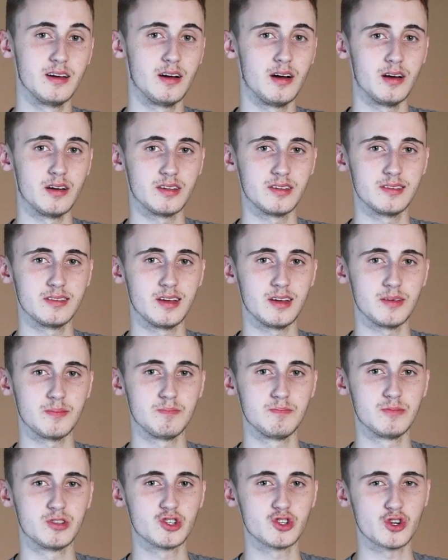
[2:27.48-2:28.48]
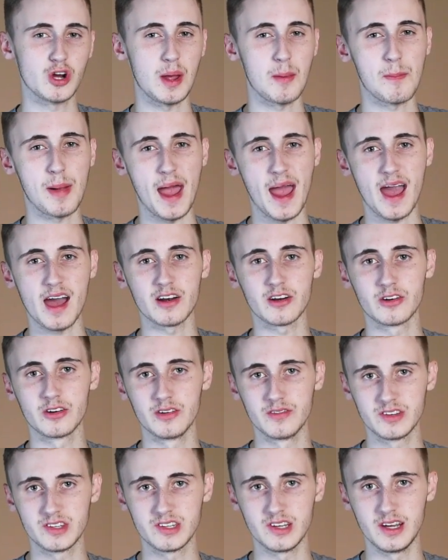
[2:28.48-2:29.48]
a straight pattern
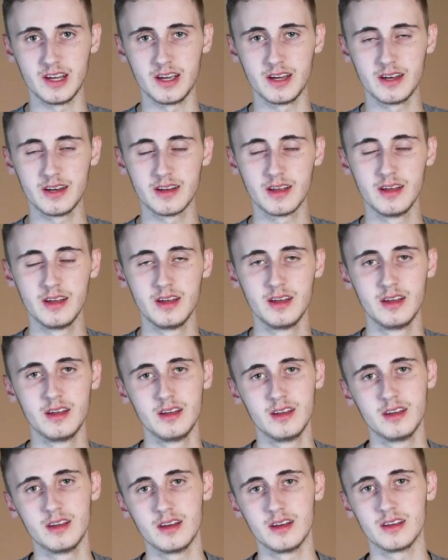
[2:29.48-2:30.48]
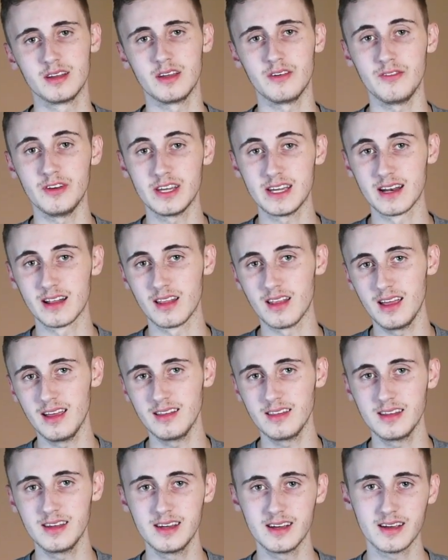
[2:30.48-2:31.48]
of sand, if you get a
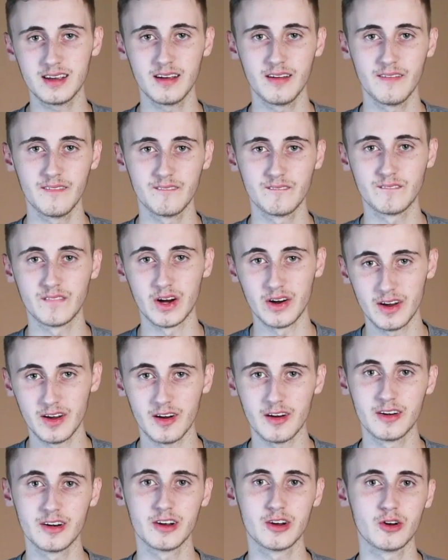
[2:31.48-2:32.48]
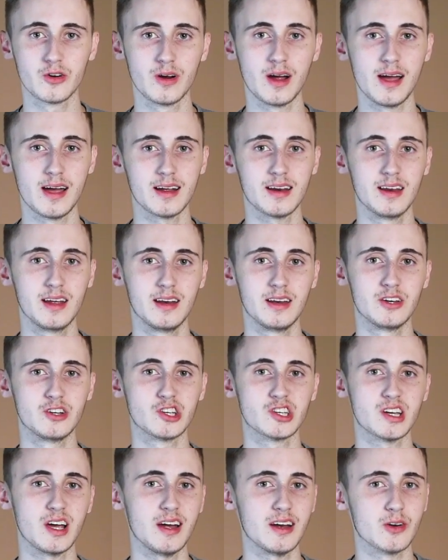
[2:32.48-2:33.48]
light leak, very hard to correct, and it
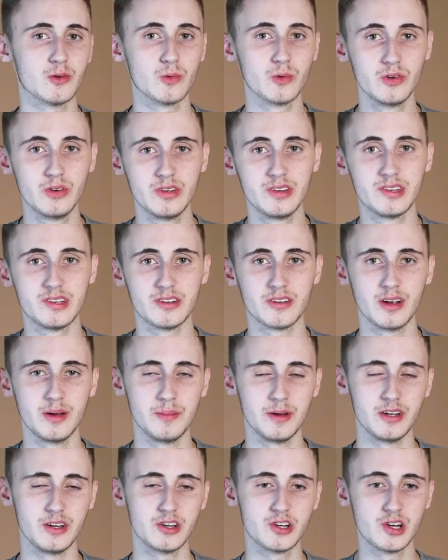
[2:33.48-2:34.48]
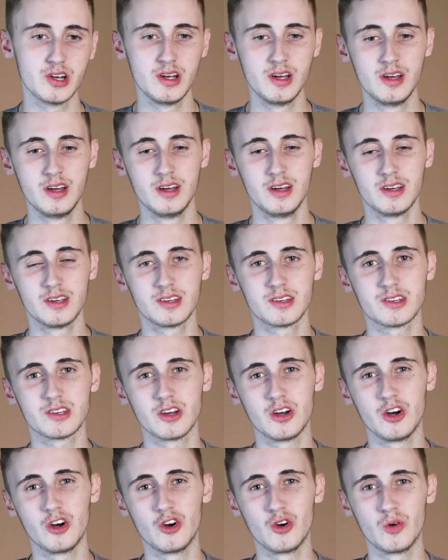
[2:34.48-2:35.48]
just kind of ruins your image.
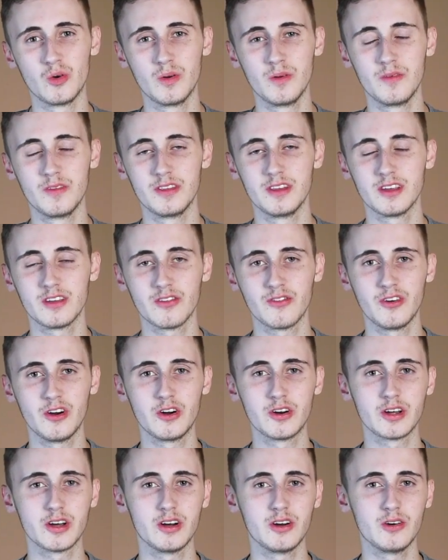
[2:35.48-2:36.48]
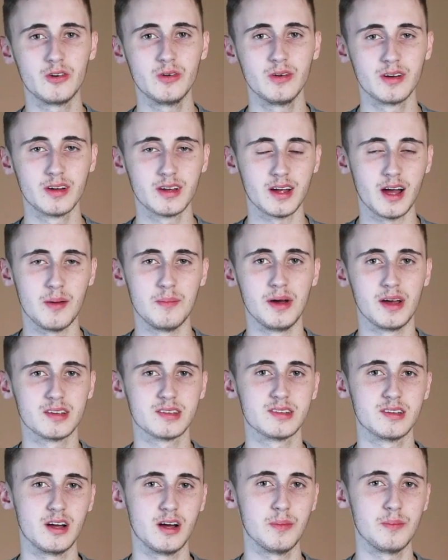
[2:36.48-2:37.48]
So this photo got
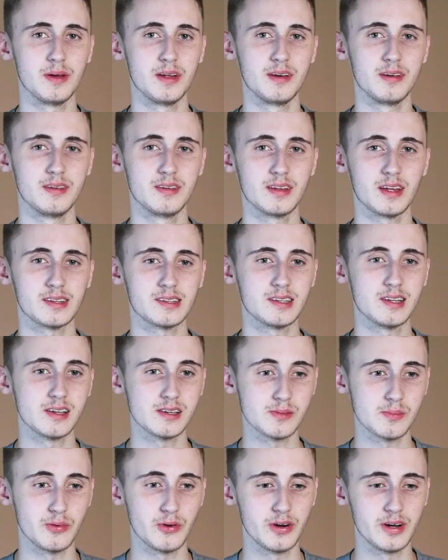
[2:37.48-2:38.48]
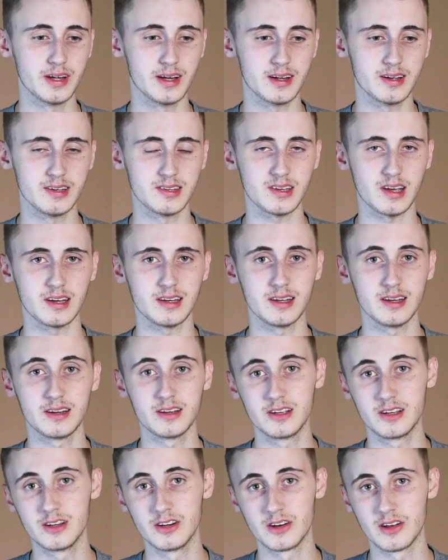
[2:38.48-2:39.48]
messed up, and that's disappointing because I
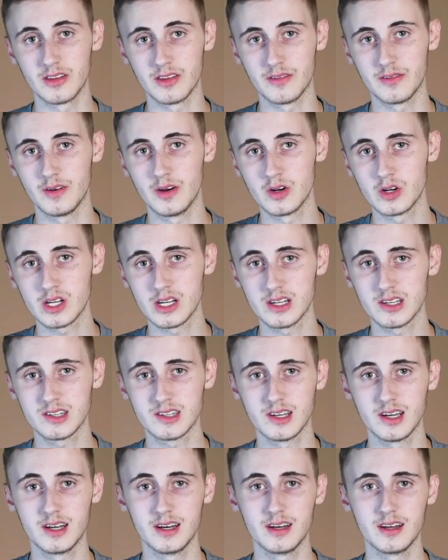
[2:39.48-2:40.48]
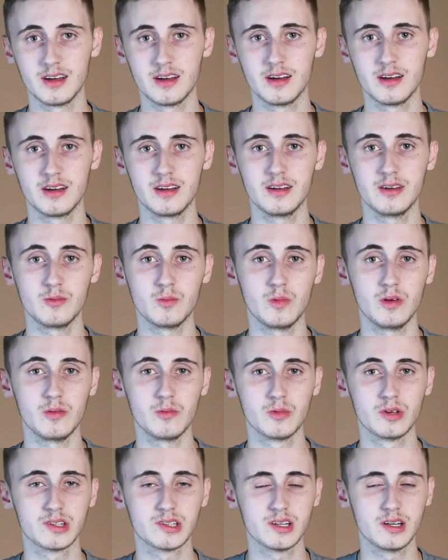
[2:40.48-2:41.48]
did good on the focus, and it
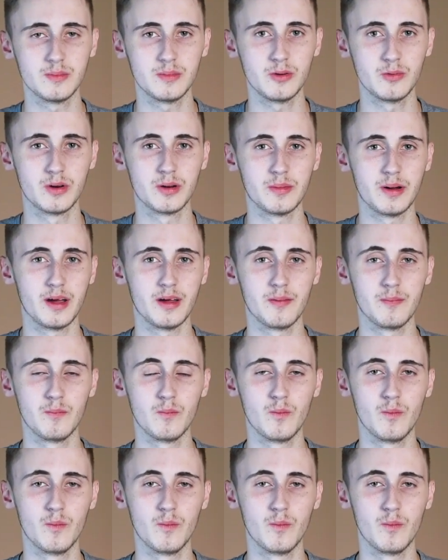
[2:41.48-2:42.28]
was going to be one of my,